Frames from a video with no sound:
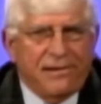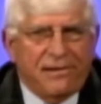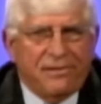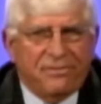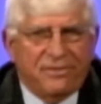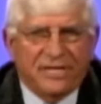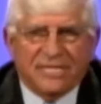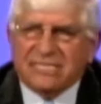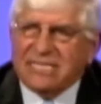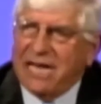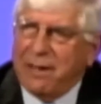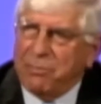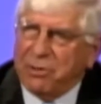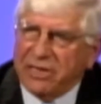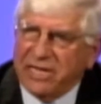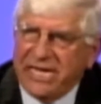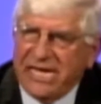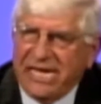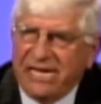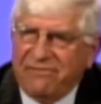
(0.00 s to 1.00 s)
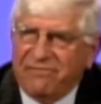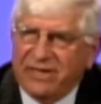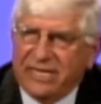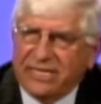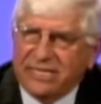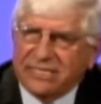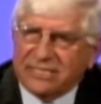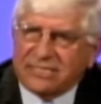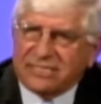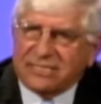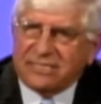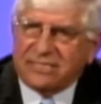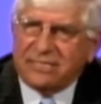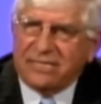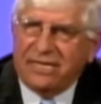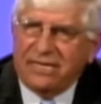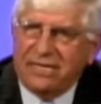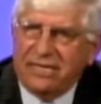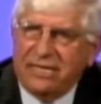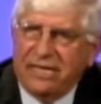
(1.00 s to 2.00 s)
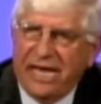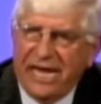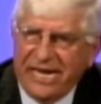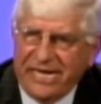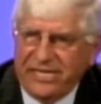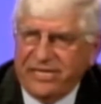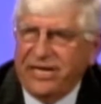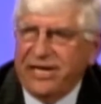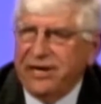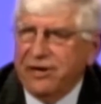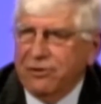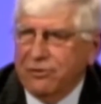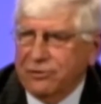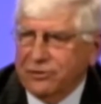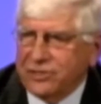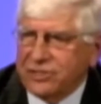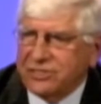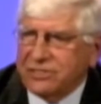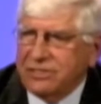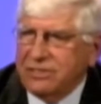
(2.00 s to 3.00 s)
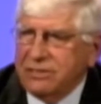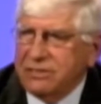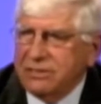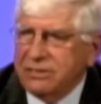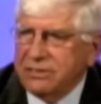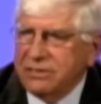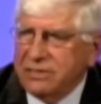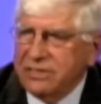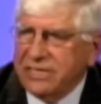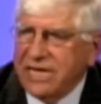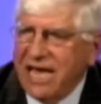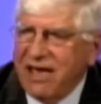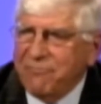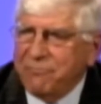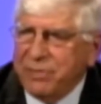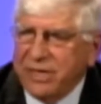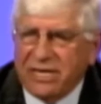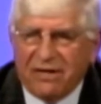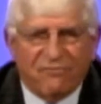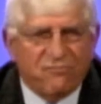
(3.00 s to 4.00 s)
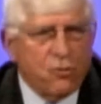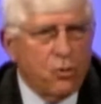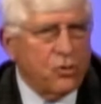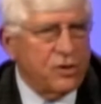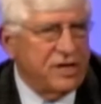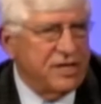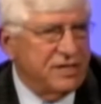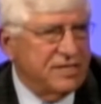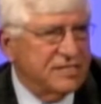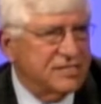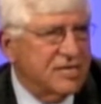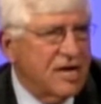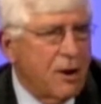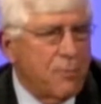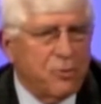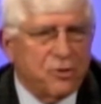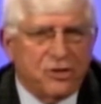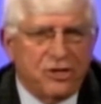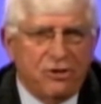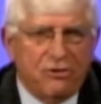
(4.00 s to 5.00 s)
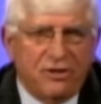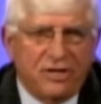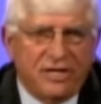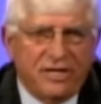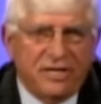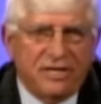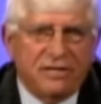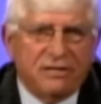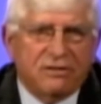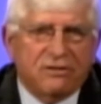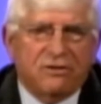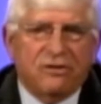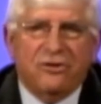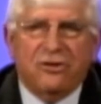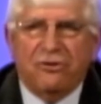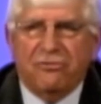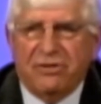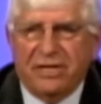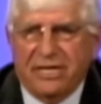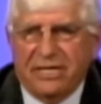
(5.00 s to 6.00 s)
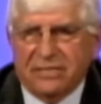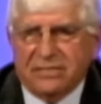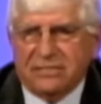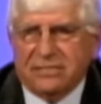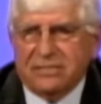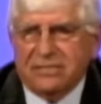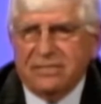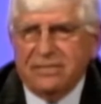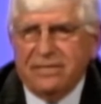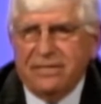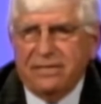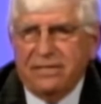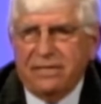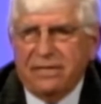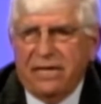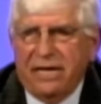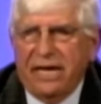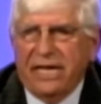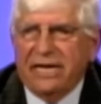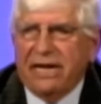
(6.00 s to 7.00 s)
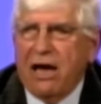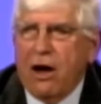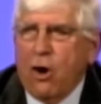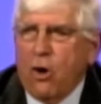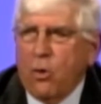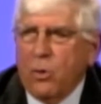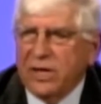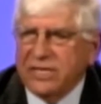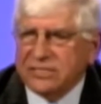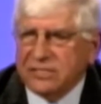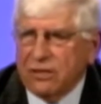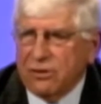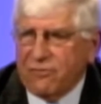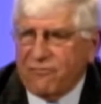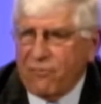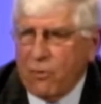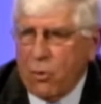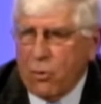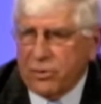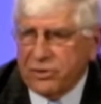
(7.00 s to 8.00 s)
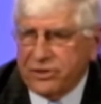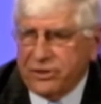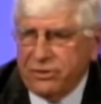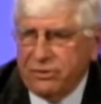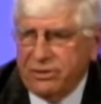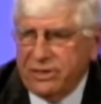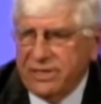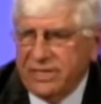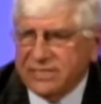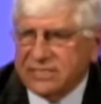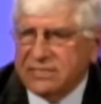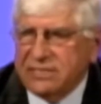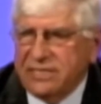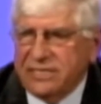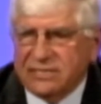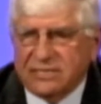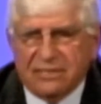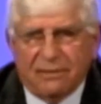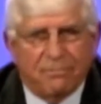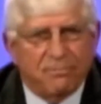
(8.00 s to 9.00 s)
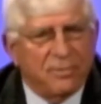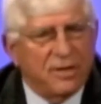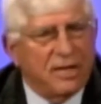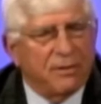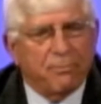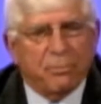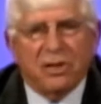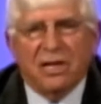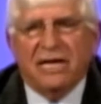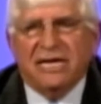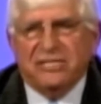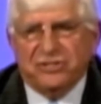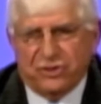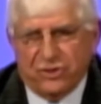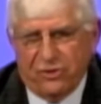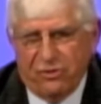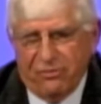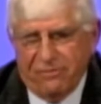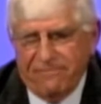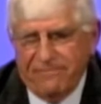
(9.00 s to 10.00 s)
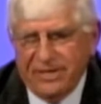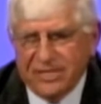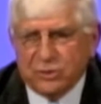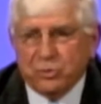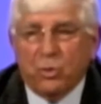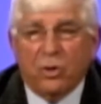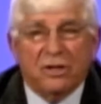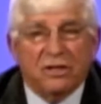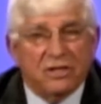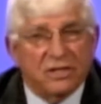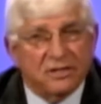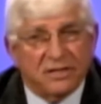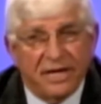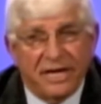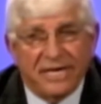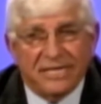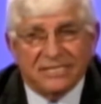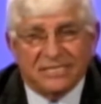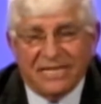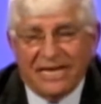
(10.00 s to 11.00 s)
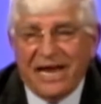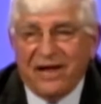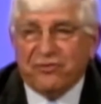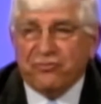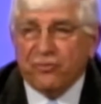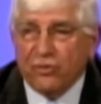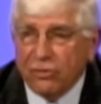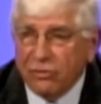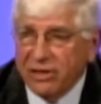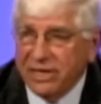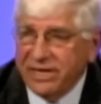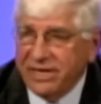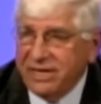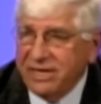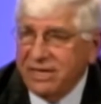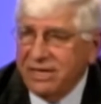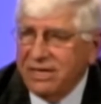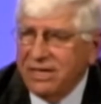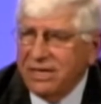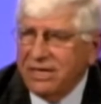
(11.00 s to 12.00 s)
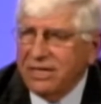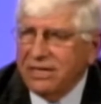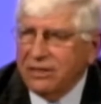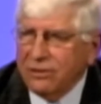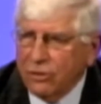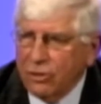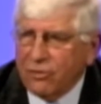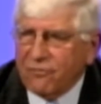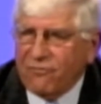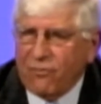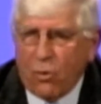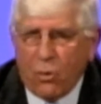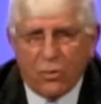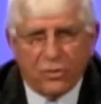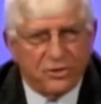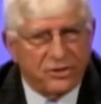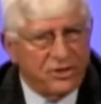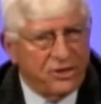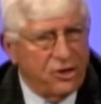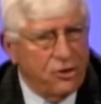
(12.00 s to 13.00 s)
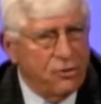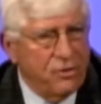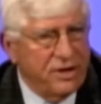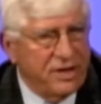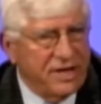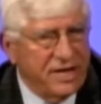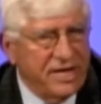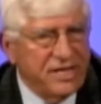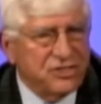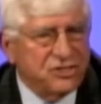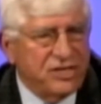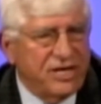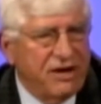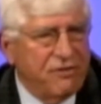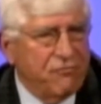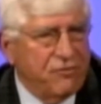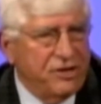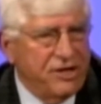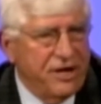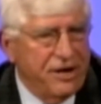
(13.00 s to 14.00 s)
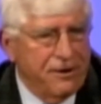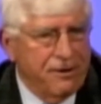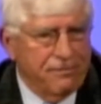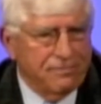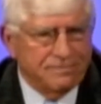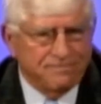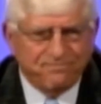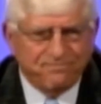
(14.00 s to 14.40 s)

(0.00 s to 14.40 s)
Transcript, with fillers: This, I believe, is eight years that I've been afforded this opportunity to do this. And I always look forward to it. It's, it's a, a pleasure. It's one of the things that I truly look forward to doing each and every year.